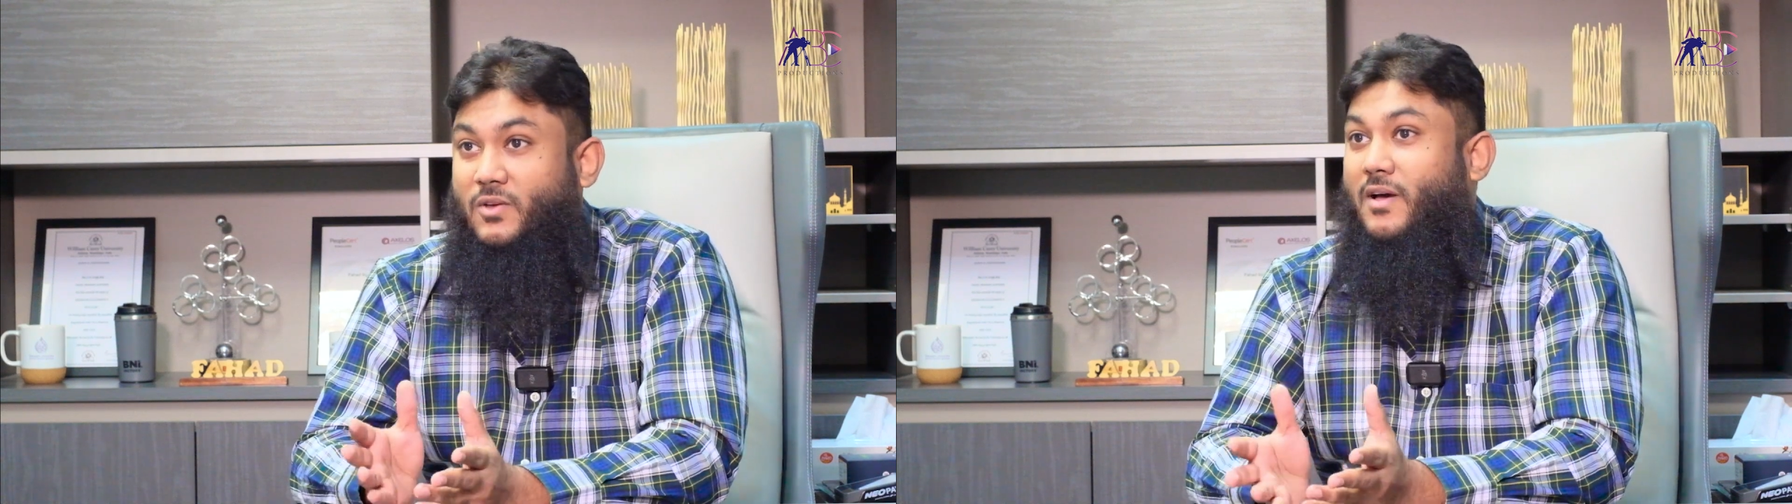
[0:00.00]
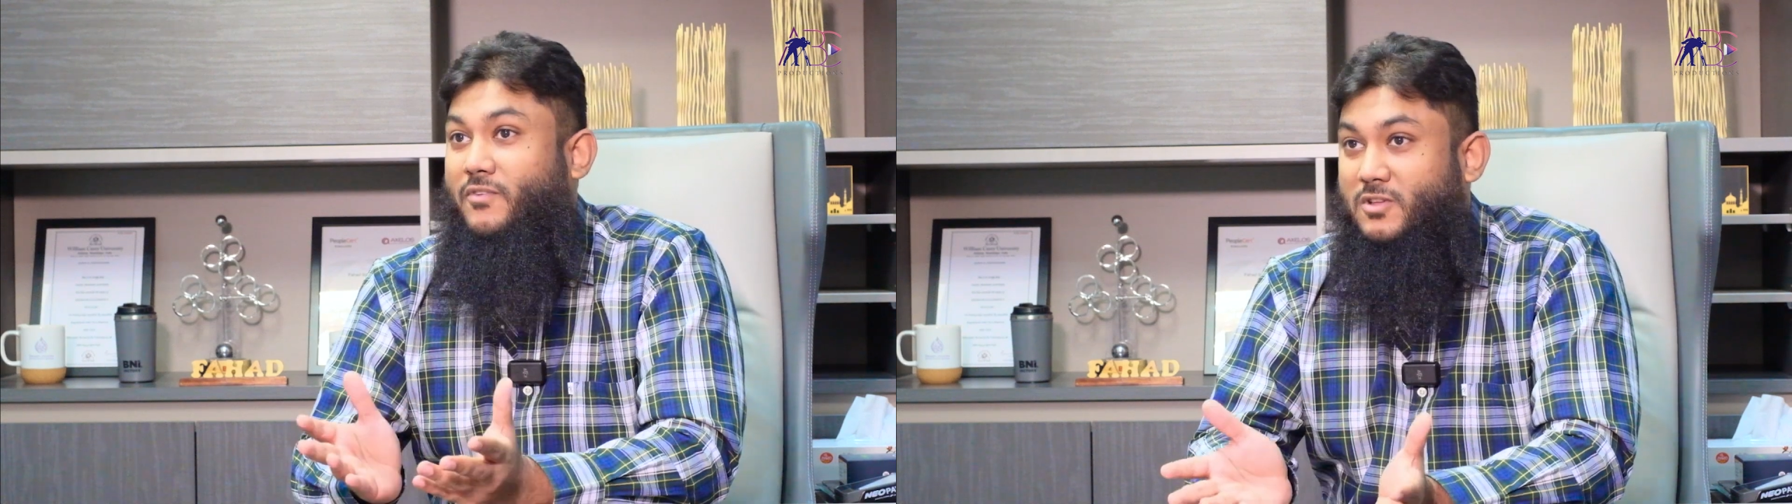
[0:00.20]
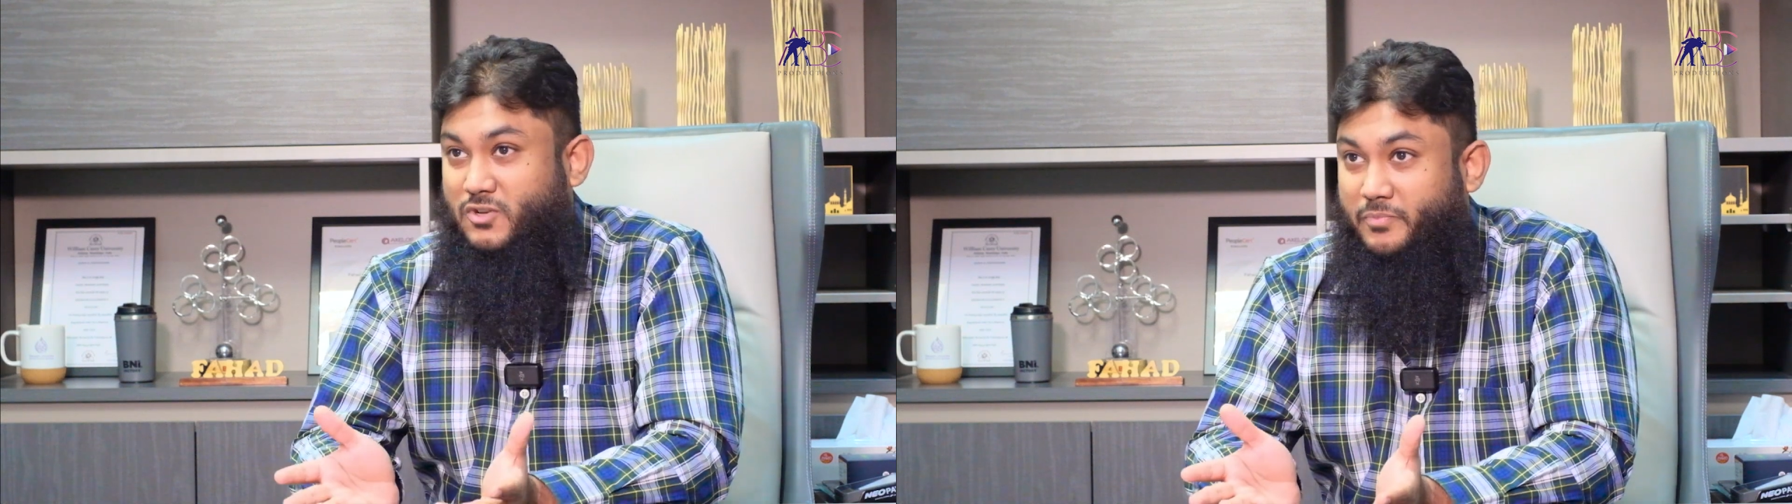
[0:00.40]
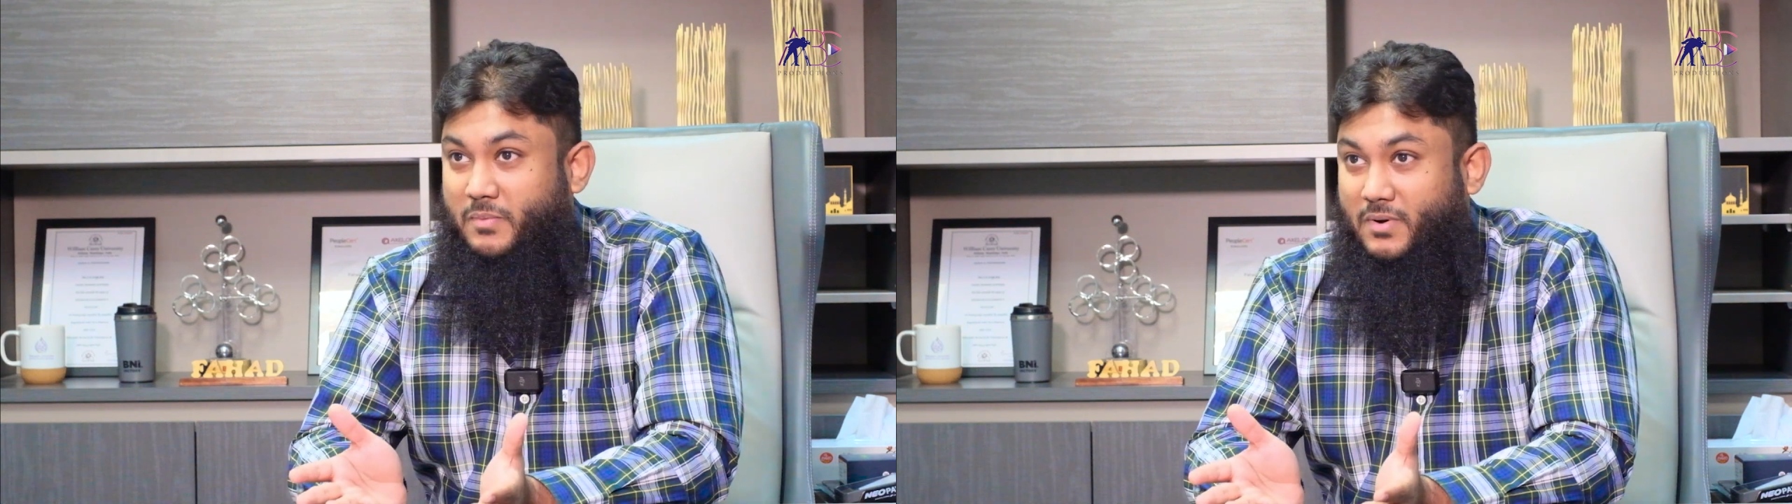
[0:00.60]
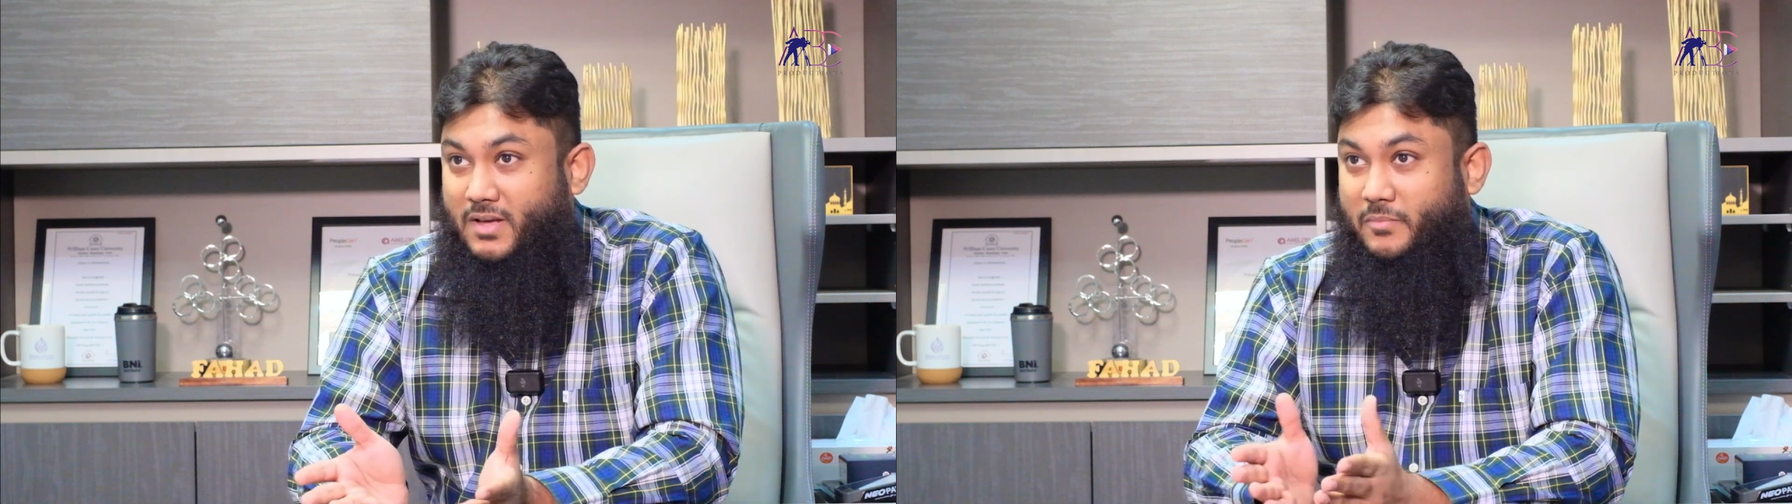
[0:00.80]
have lots of
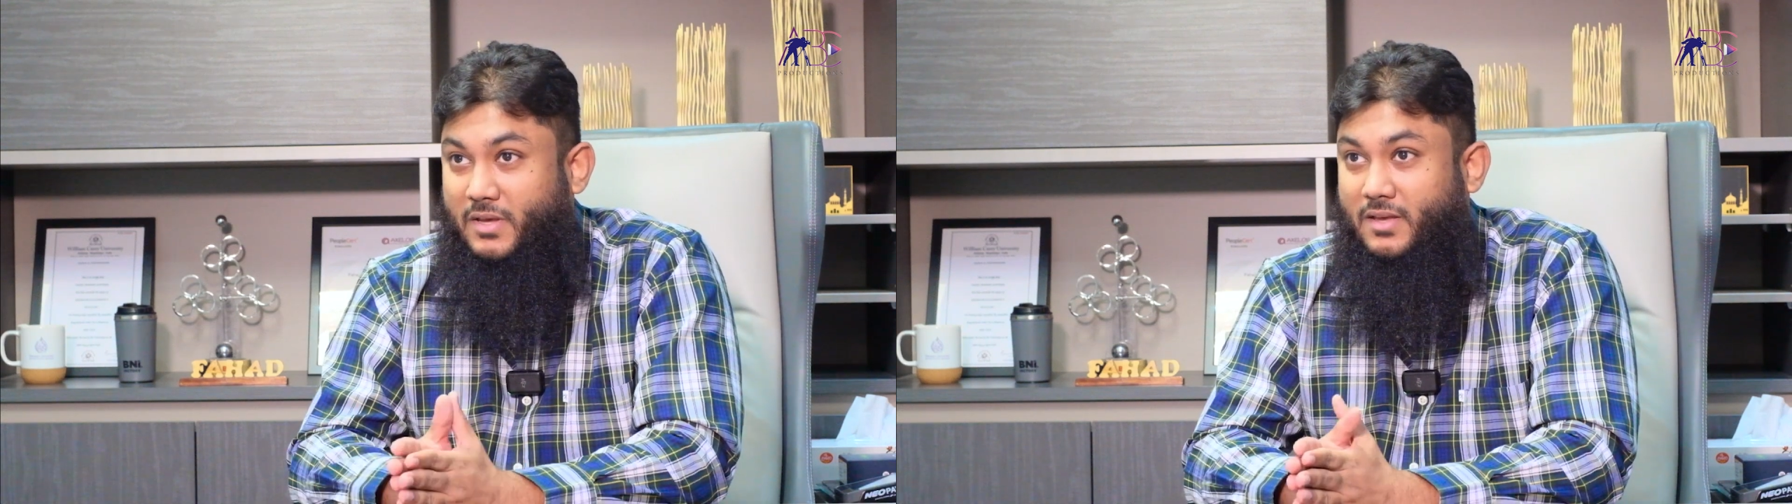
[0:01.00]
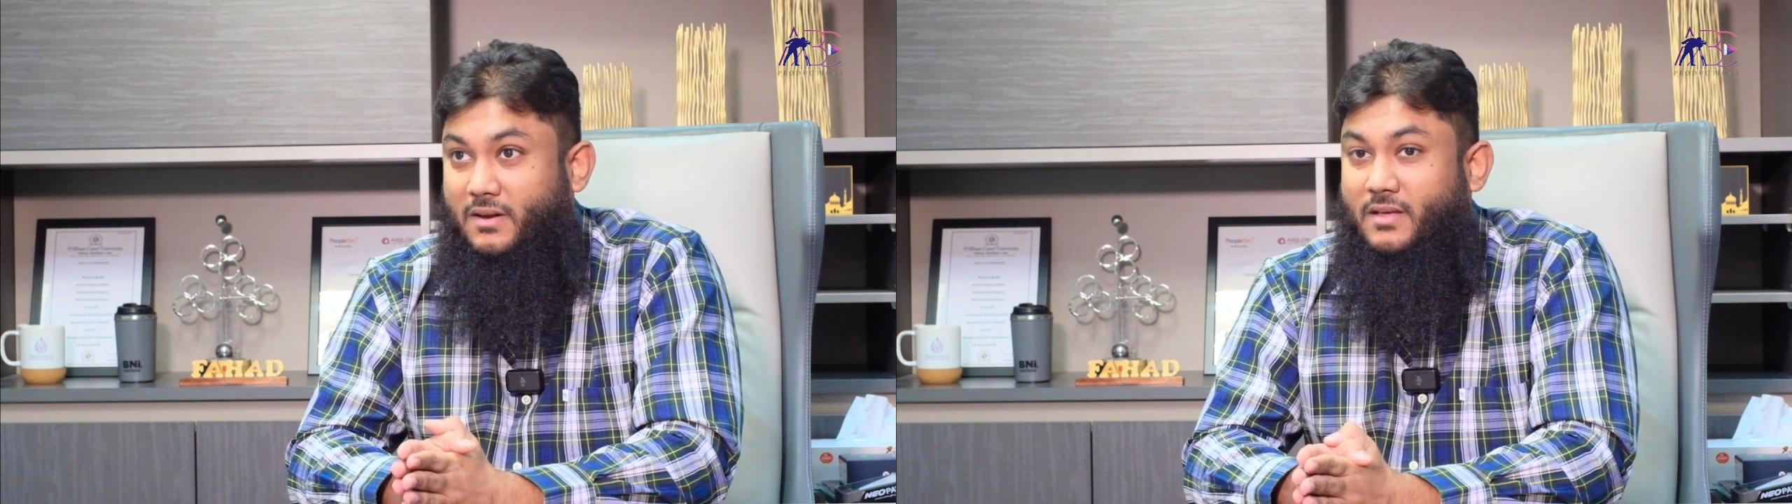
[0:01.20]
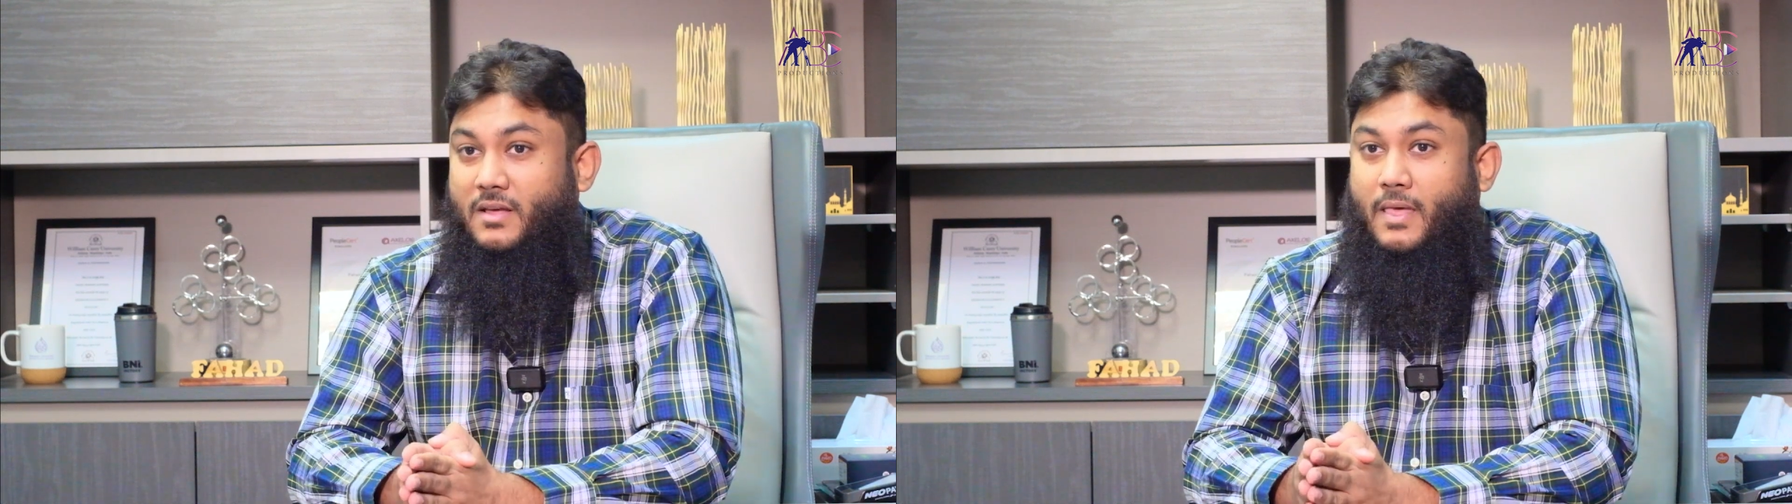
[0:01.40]
people coming in.